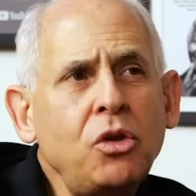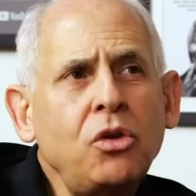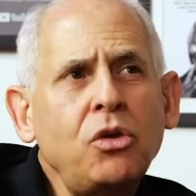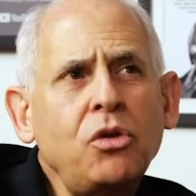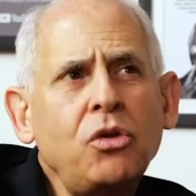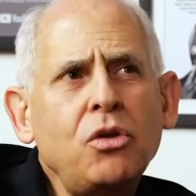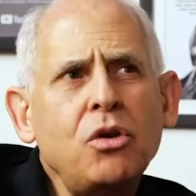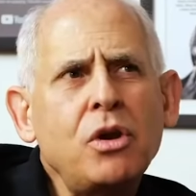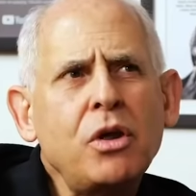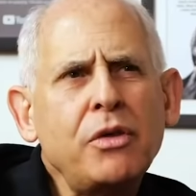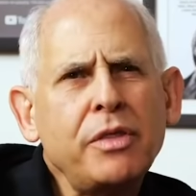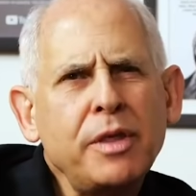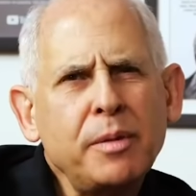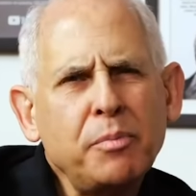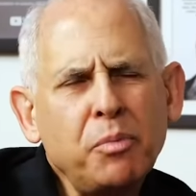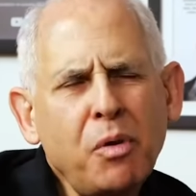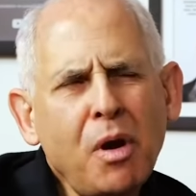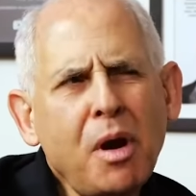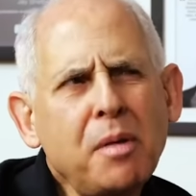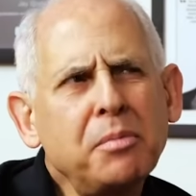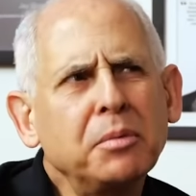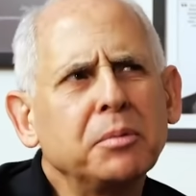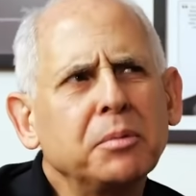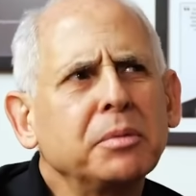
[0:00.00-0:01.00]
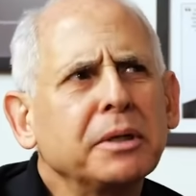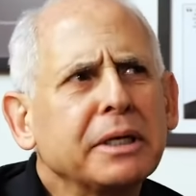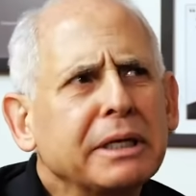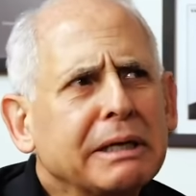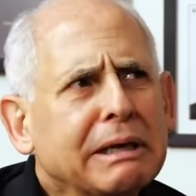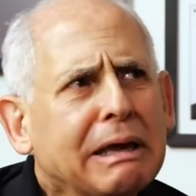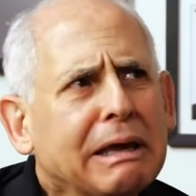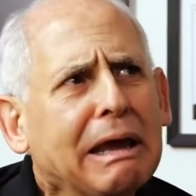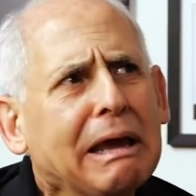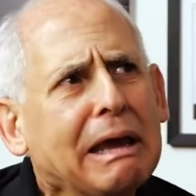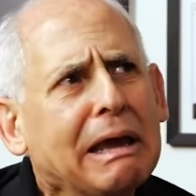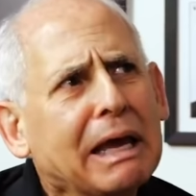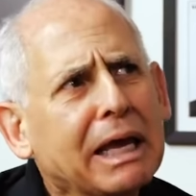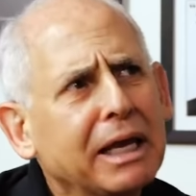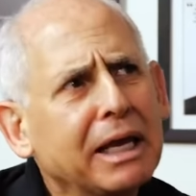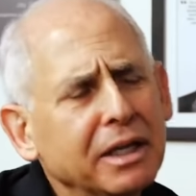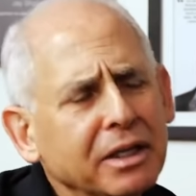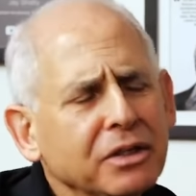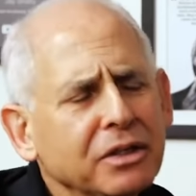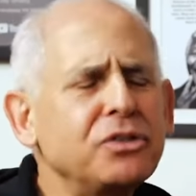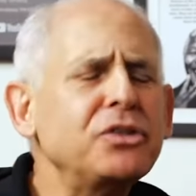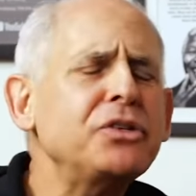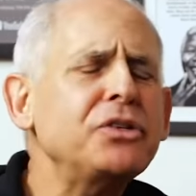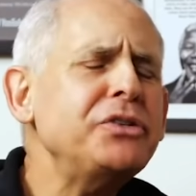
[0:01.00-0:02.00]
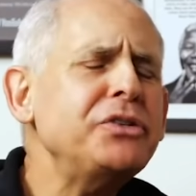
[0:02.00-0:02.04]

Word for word: you know, they probably can. It's